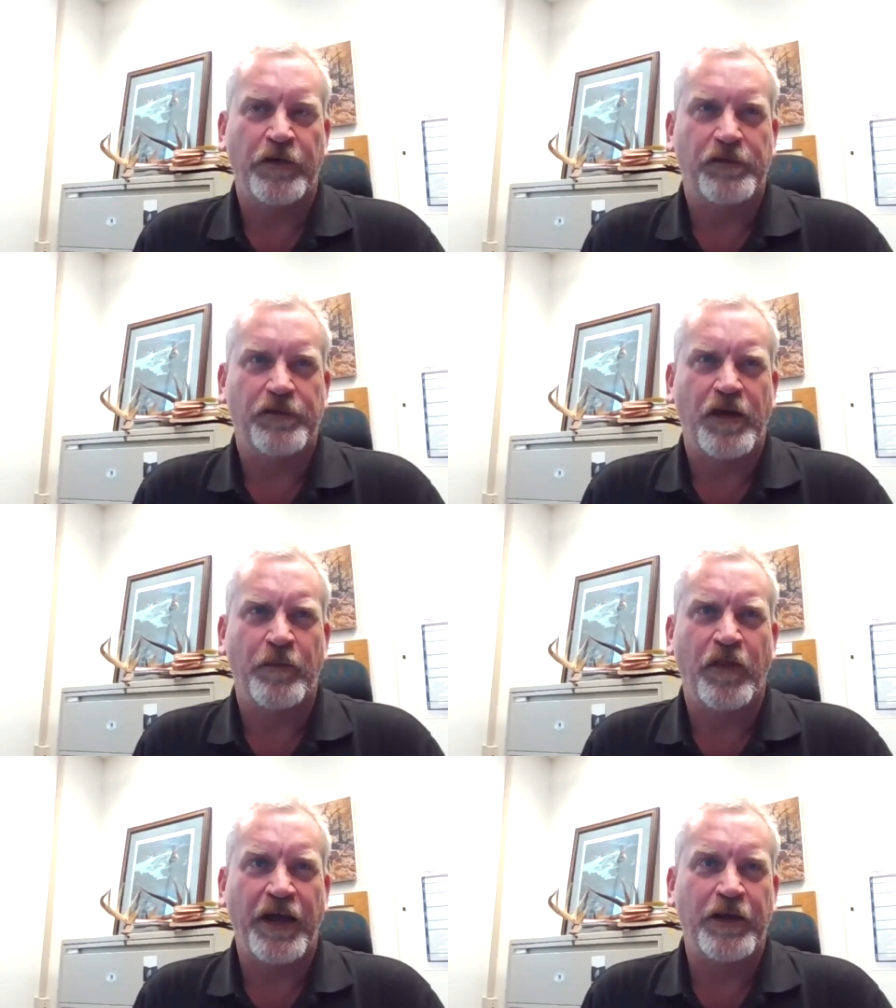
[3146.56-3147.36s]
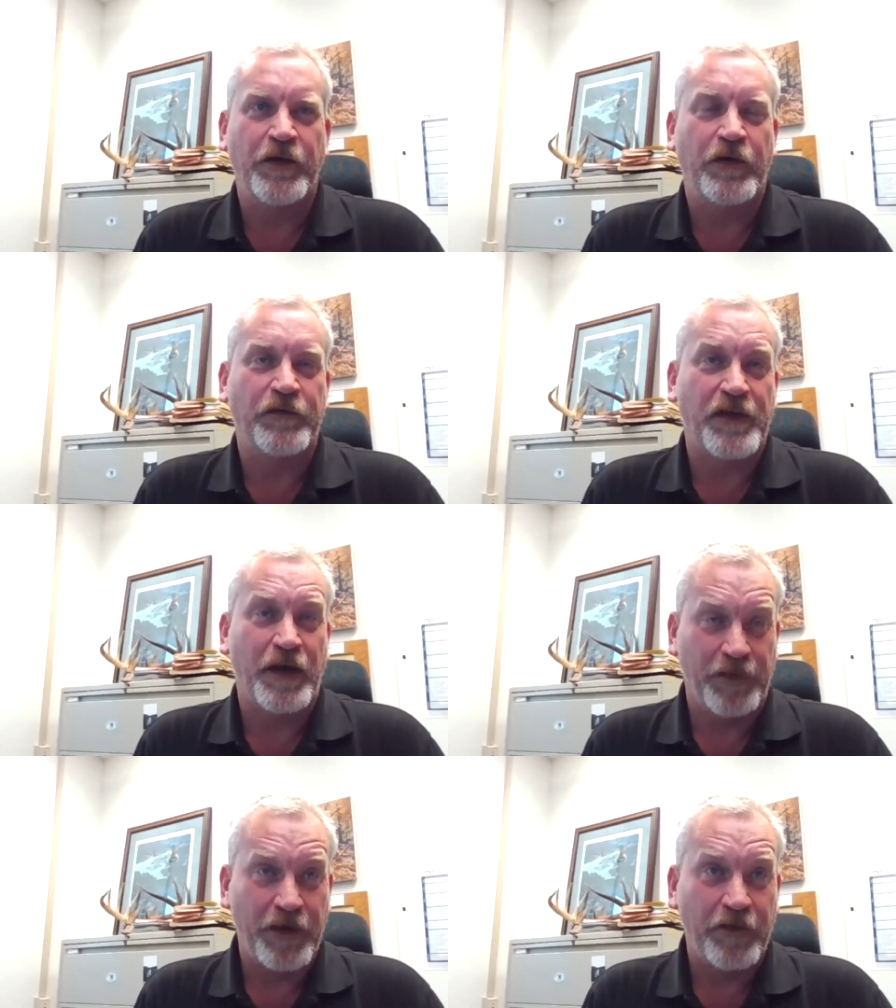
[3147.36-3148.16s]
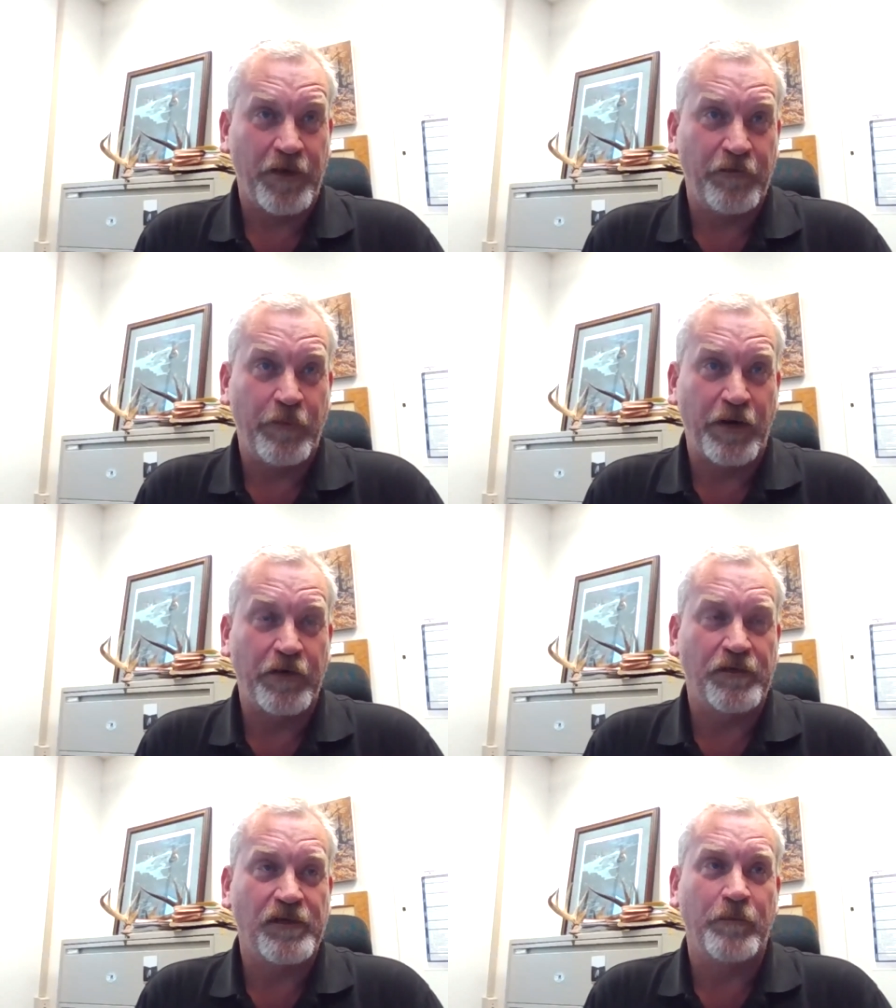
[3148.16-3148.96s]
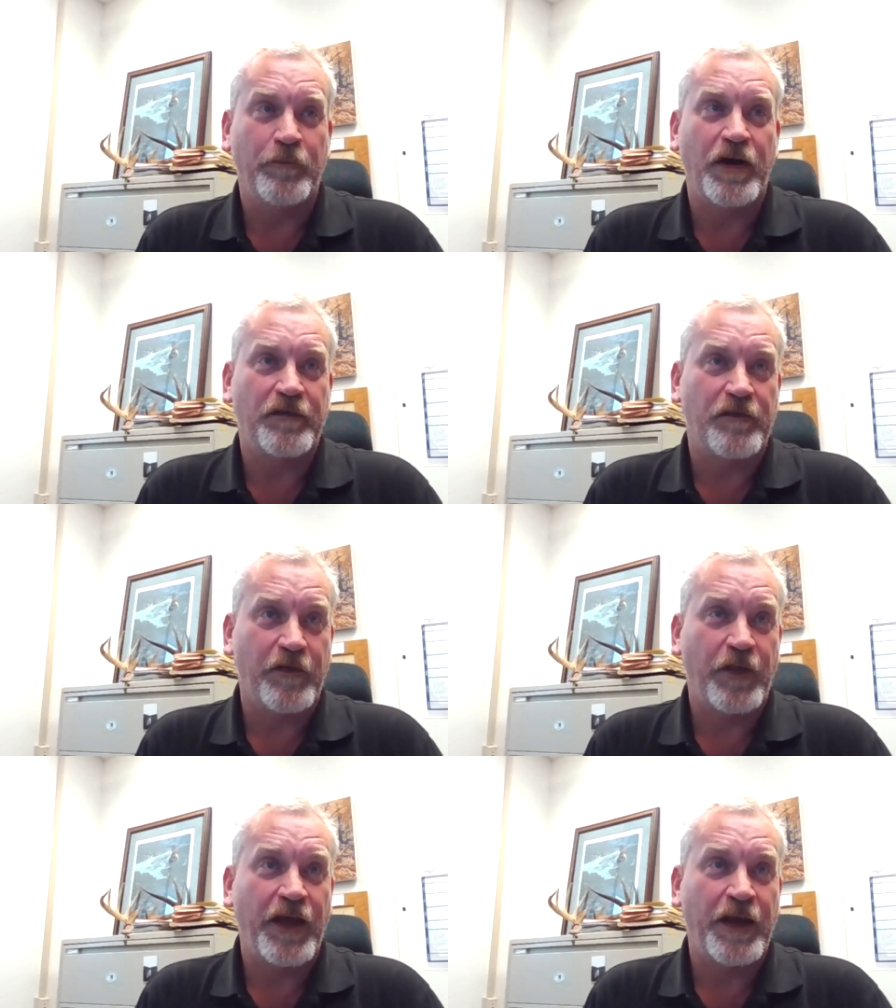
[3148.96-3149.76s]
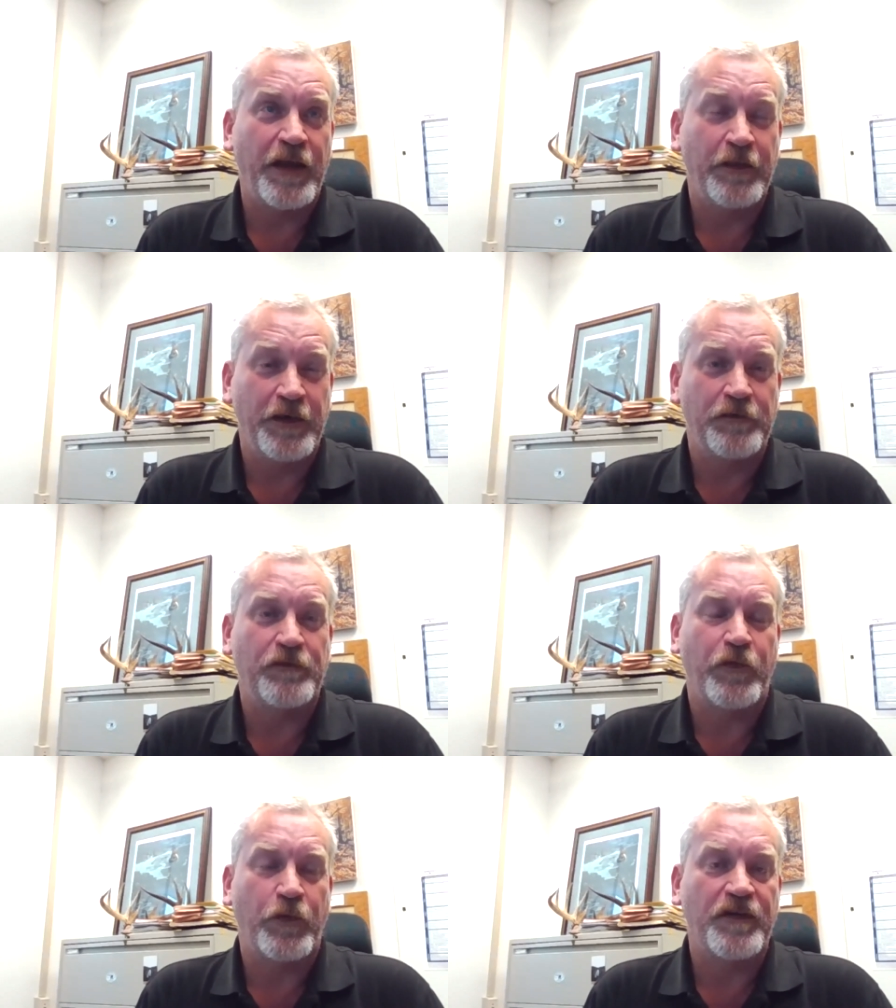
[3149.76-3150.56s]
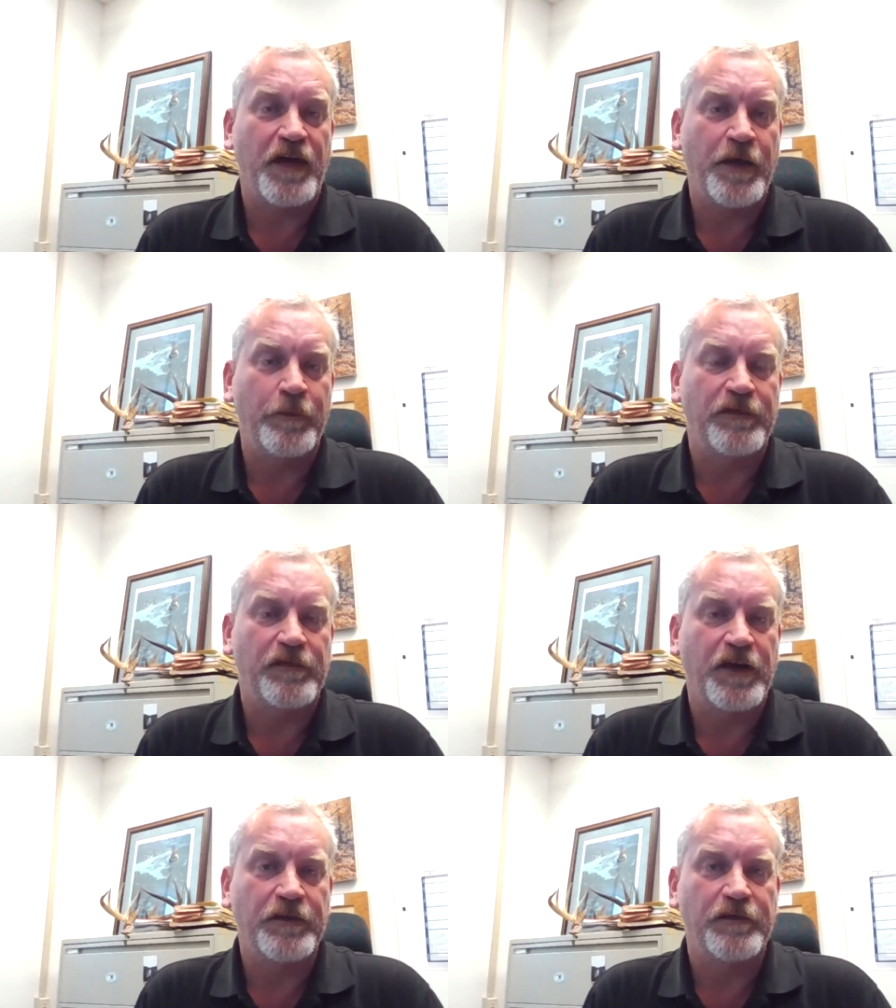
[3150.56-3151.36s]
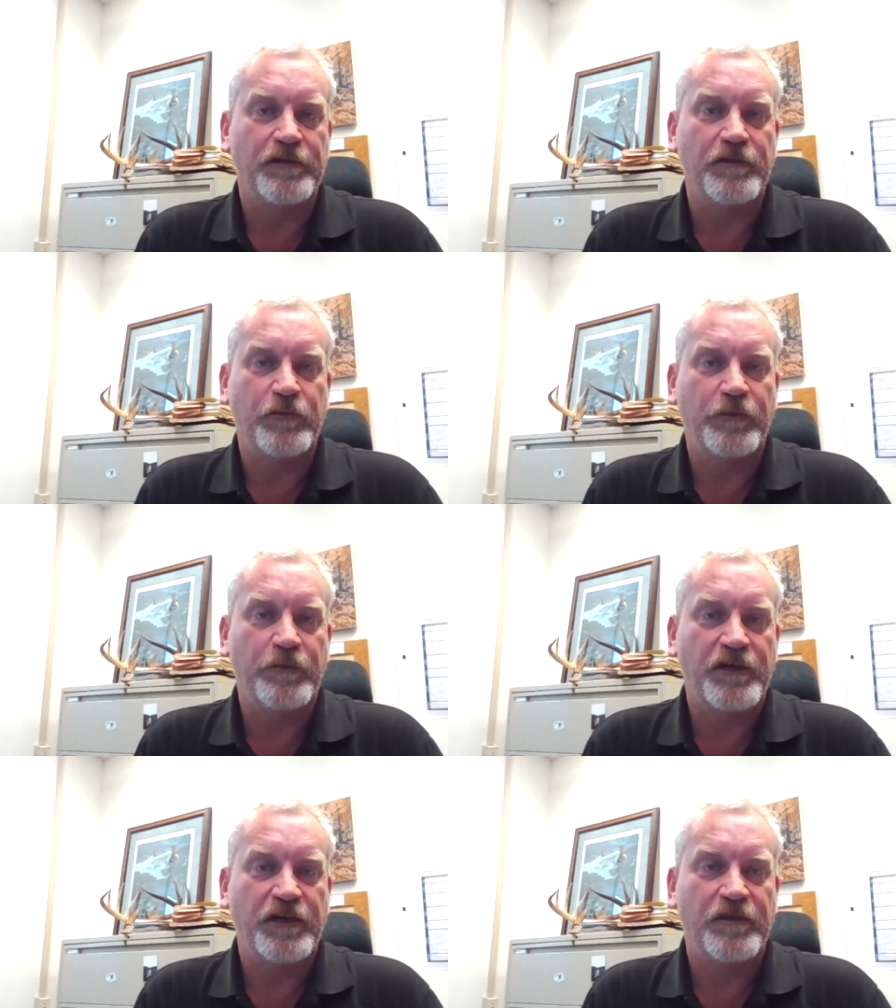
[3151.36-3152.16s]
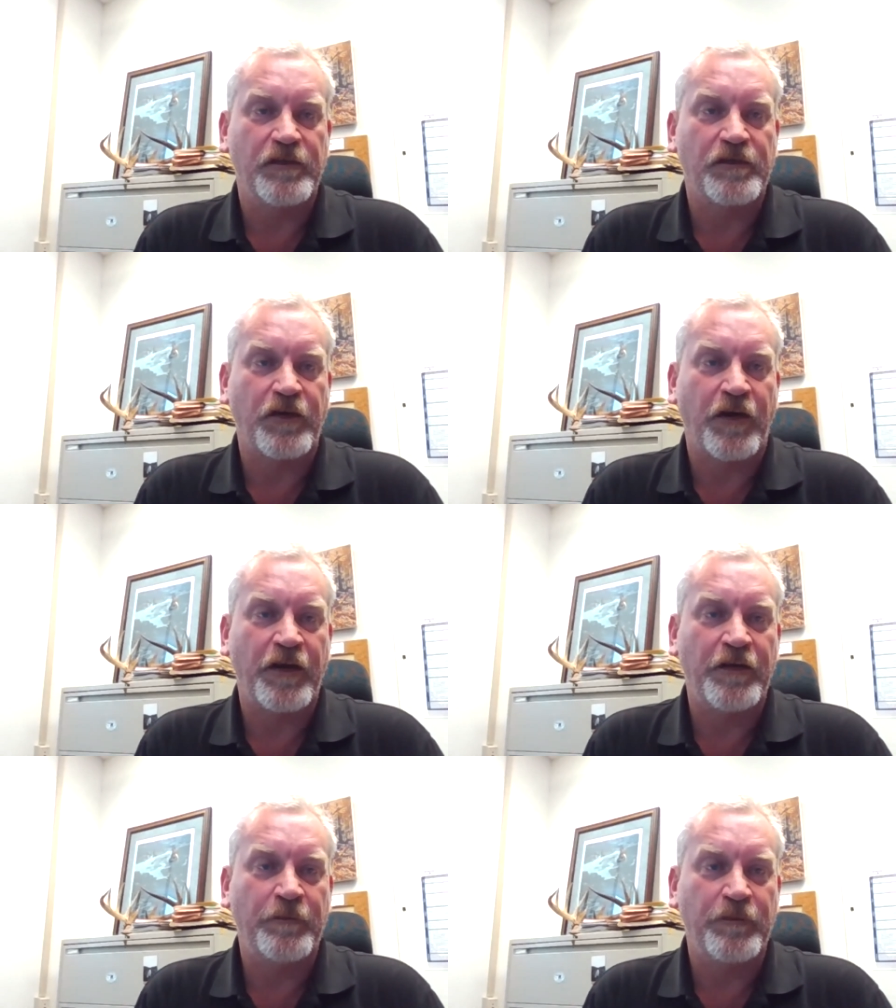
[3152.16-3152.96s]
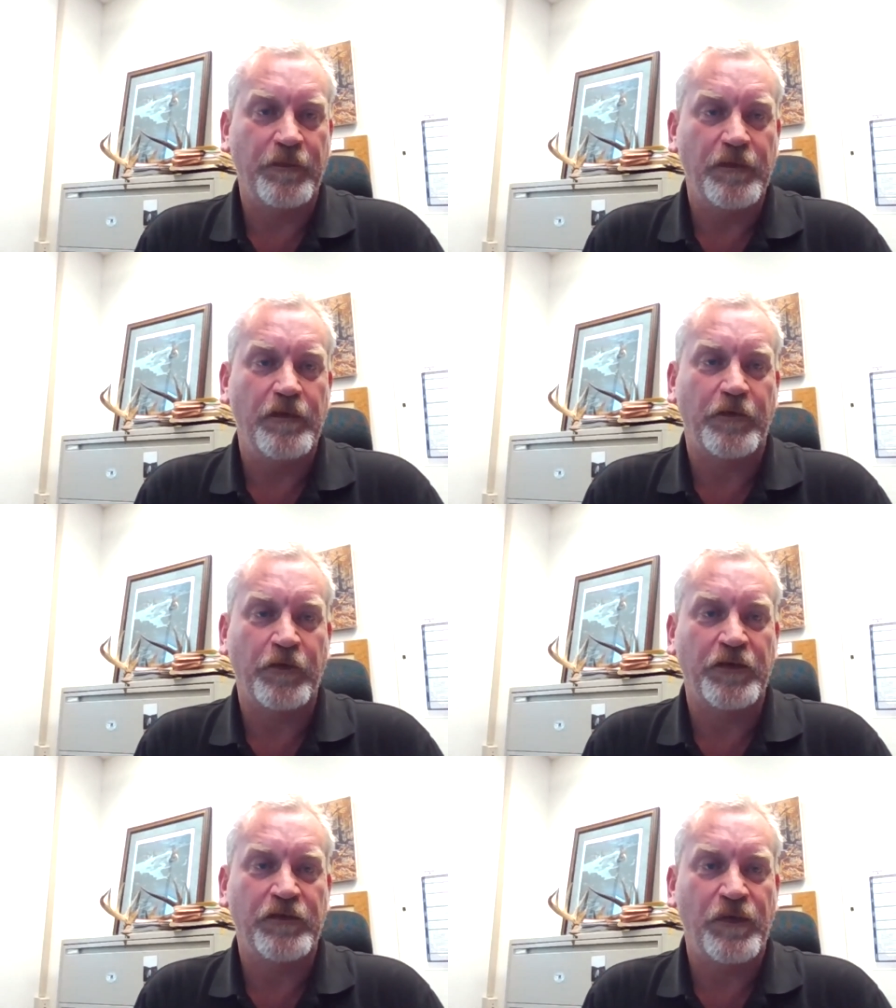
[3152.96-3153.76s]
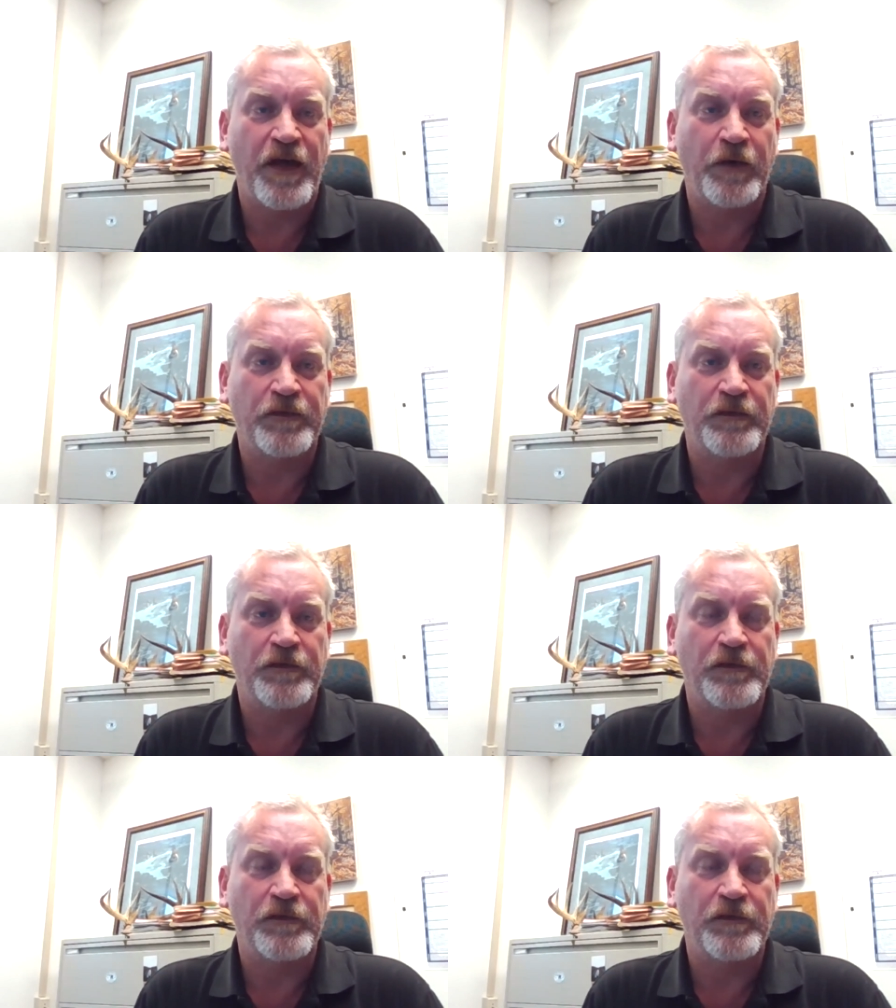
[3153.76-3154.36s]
some landowners out there that have burned some parts of their land at least 4 times since this started in early 2000s.